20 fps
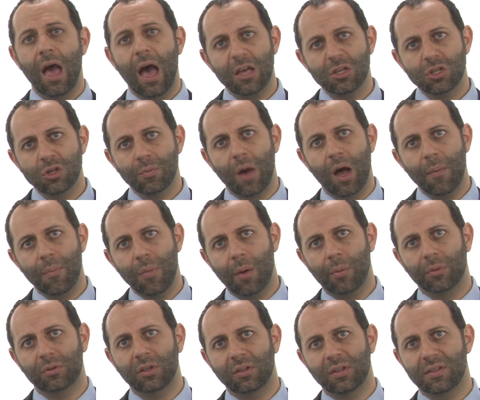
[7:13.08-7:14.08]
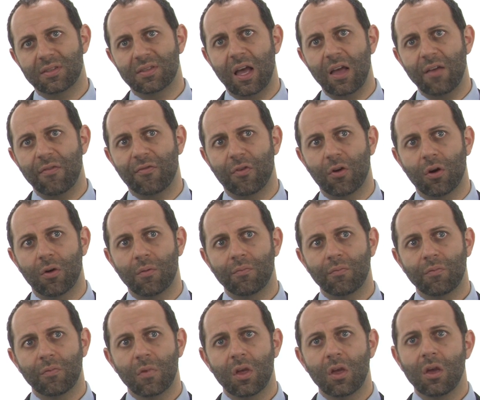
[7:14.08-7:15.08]
As you might be able to decipher,
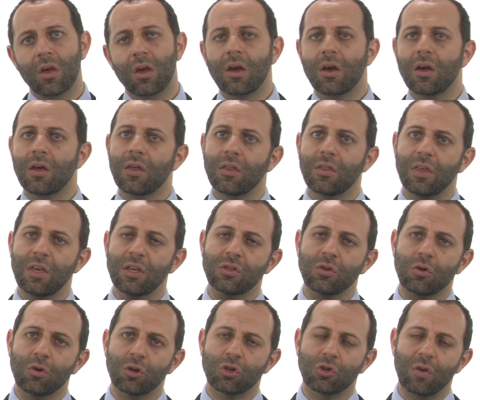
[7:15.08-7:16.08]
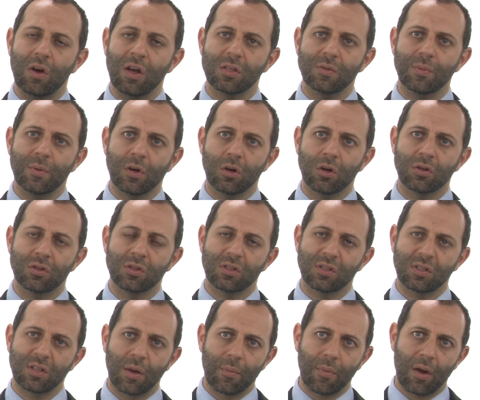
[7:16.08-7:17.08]
these neurotransmitters
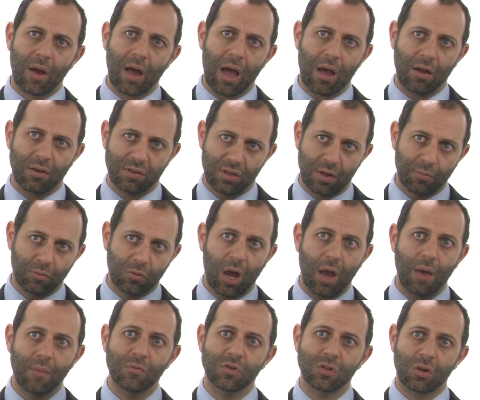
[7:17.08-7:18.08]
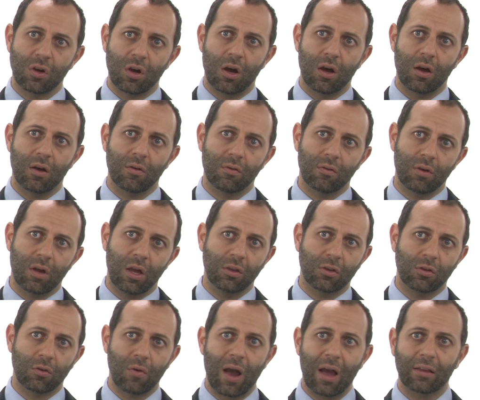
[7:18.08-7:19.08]
some, sometimes
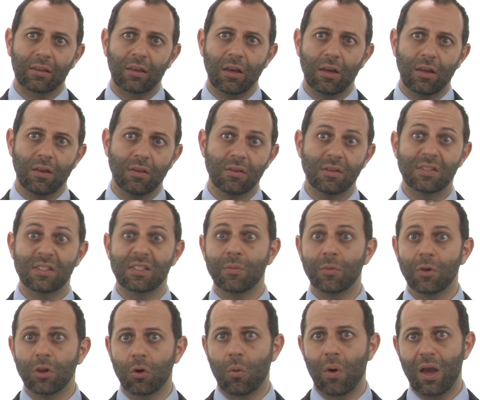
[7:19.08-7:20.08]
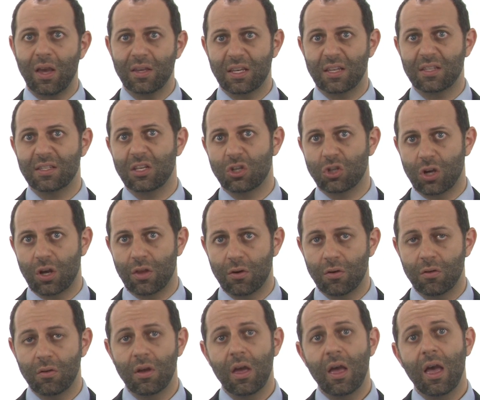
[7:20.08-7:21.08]
interact in similar ways as each
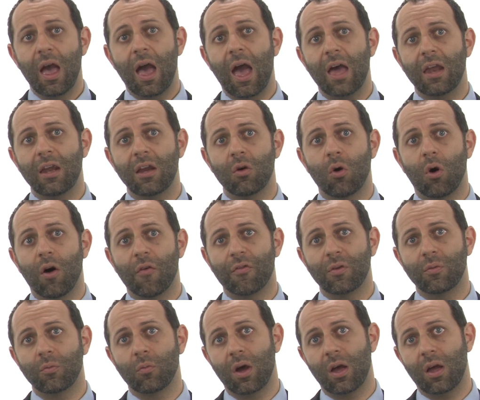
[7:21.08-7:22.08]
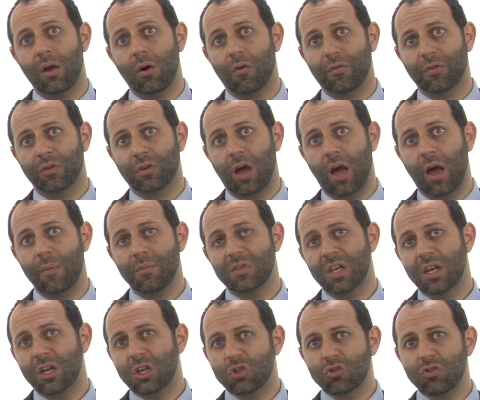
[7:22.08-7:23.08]
other, and in often, oftentimes
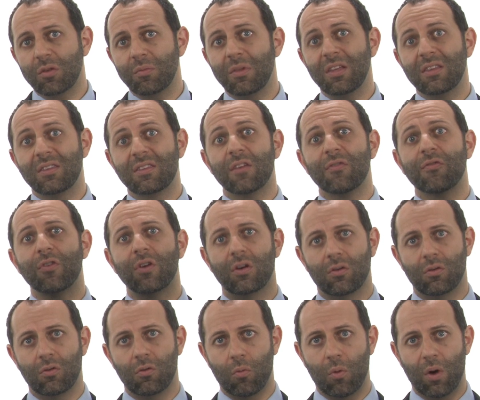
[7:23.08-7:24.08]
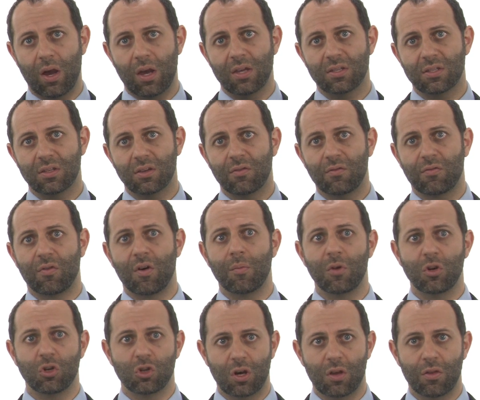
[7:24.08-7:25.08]
extremely different ways from
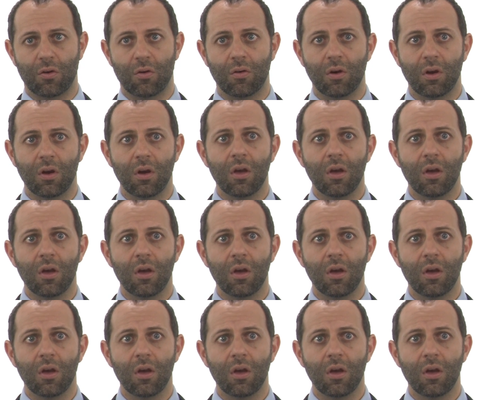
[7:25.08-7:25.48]
each other.